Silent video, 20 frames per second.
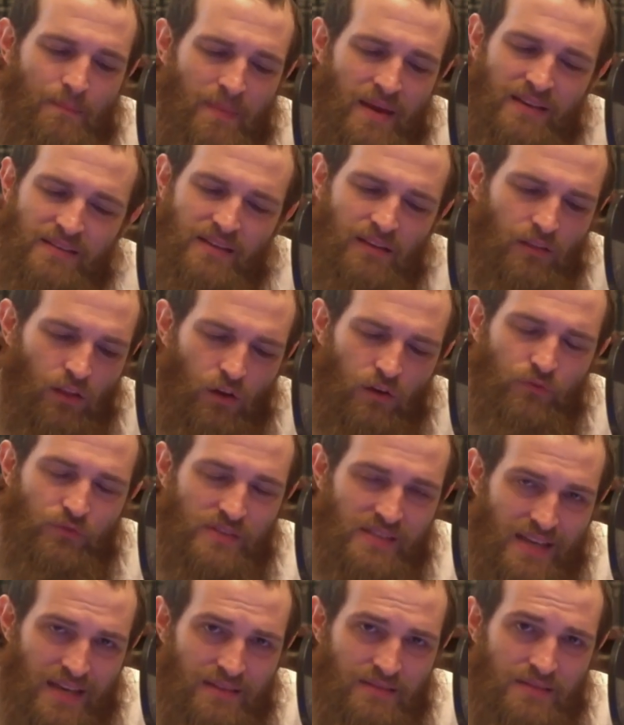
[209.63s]
It makes a lot of
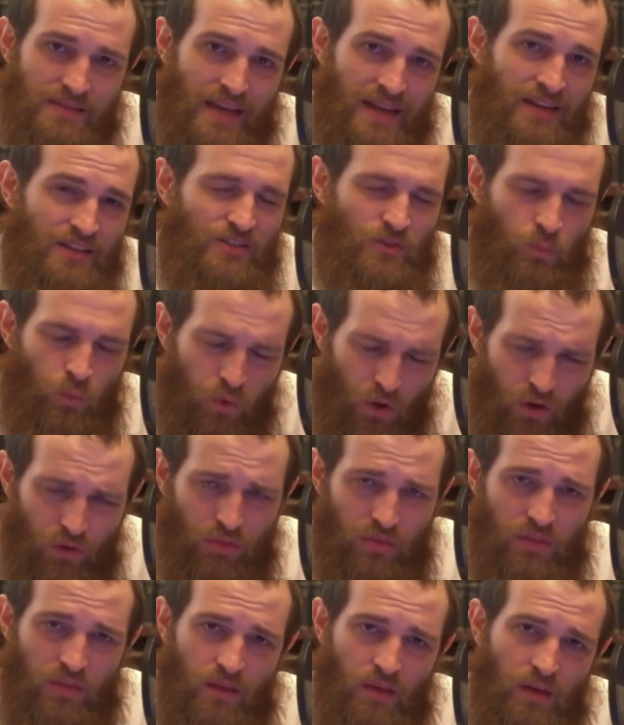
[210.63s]
sense, and it's
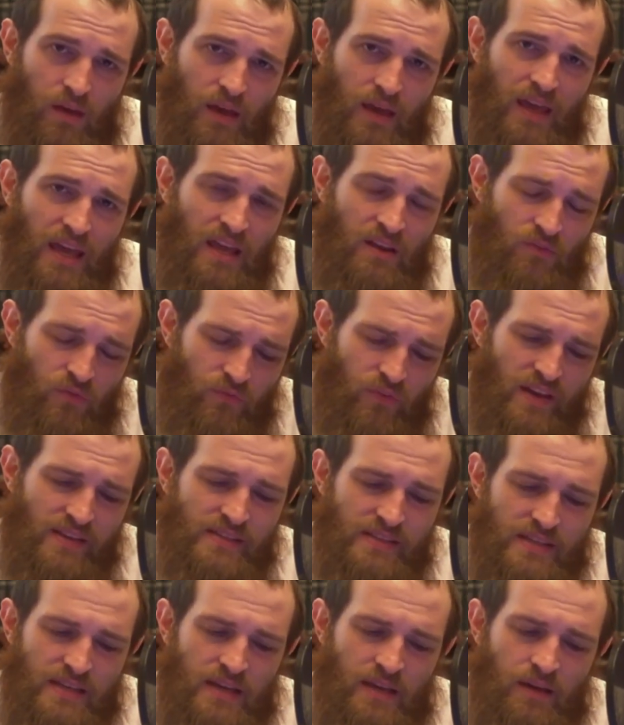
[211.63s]
worth
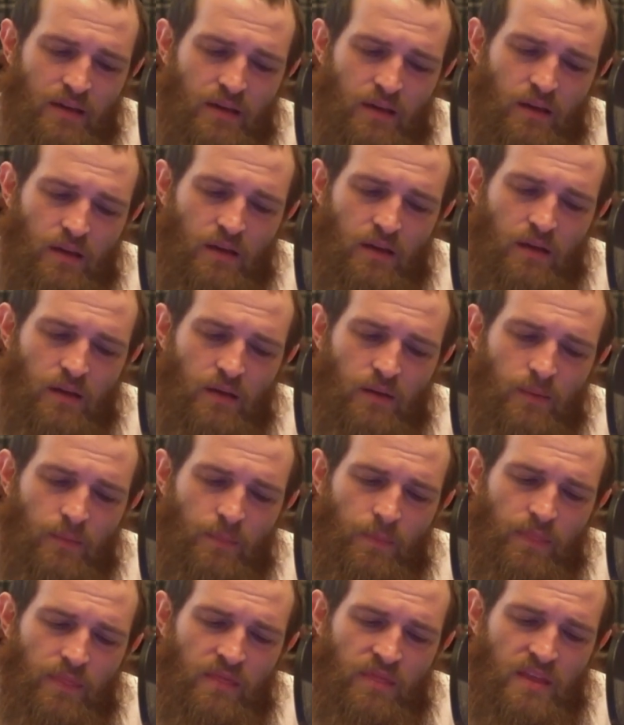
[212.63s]
investing
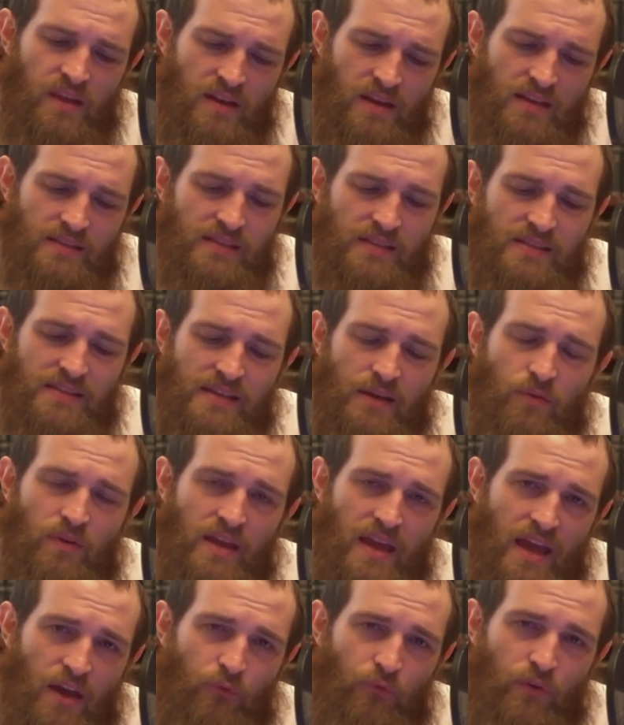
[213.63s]
the
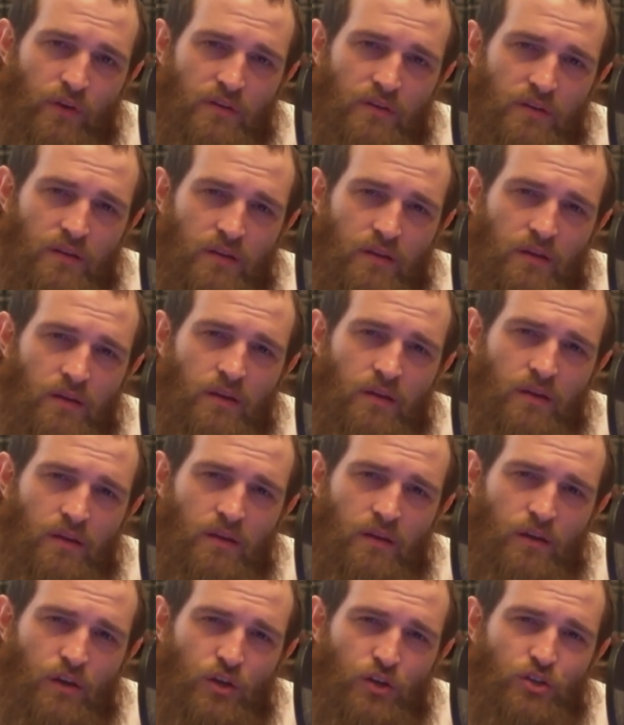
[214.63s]
necessary effort
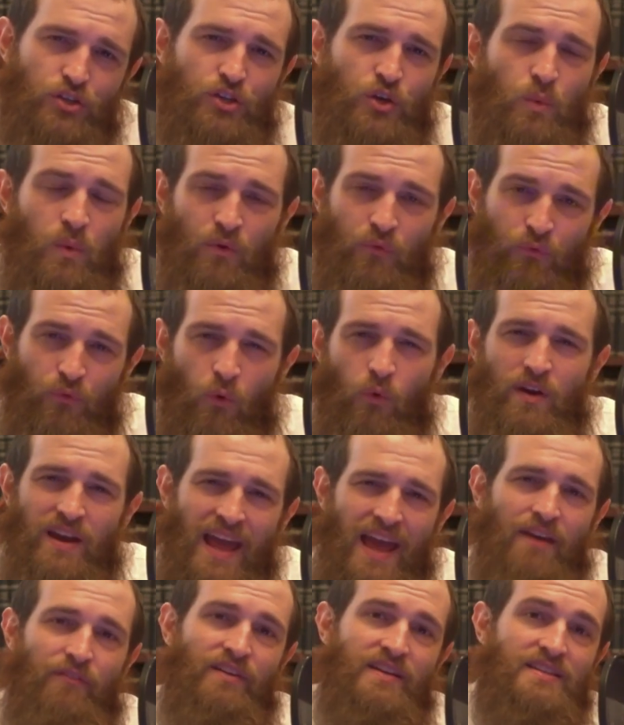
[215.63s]
to avoid
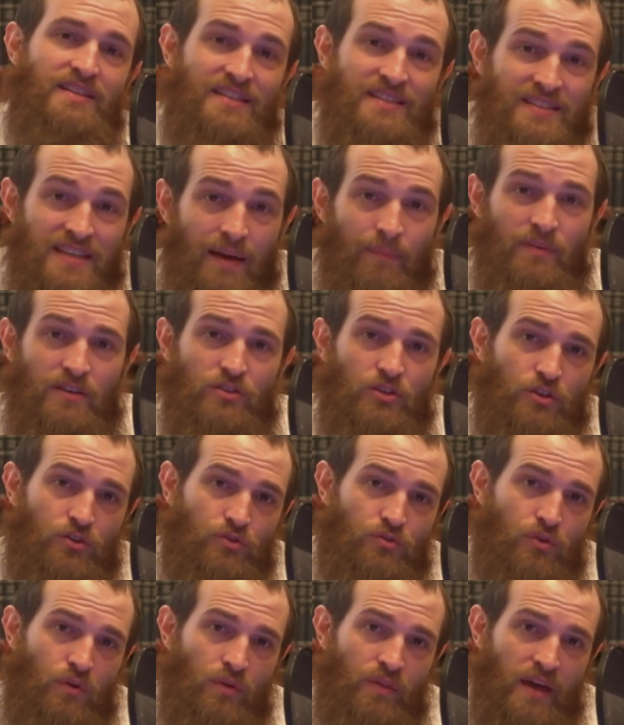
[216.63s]
having to damage
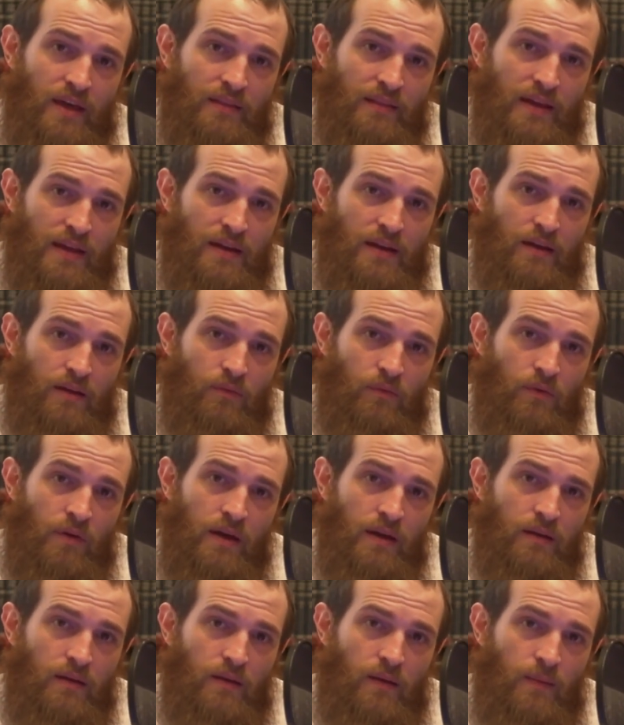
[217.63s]
control that later,
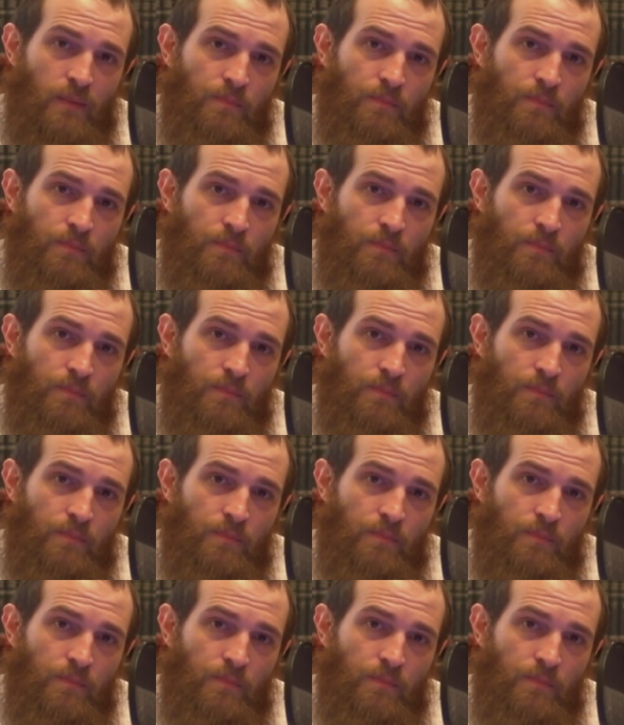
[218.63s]
right?